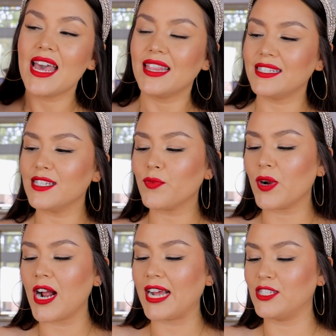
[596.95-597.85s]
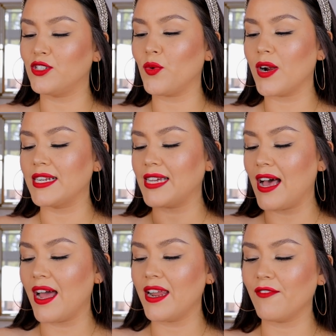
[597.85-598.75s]
This is where I store a
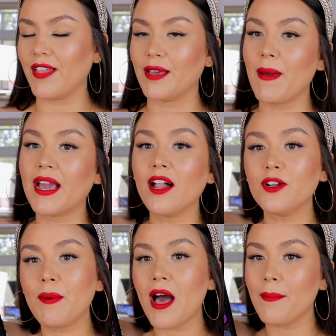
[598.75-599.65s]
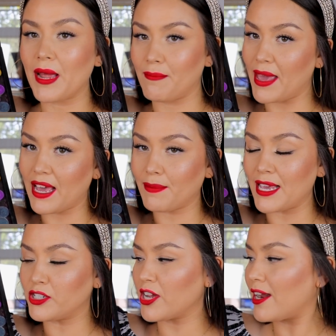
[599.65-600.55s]
ton of like my ColourPop and Makeup
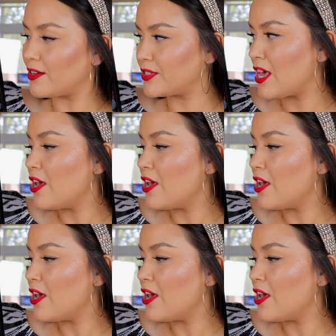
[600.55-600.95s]
Geek shadows.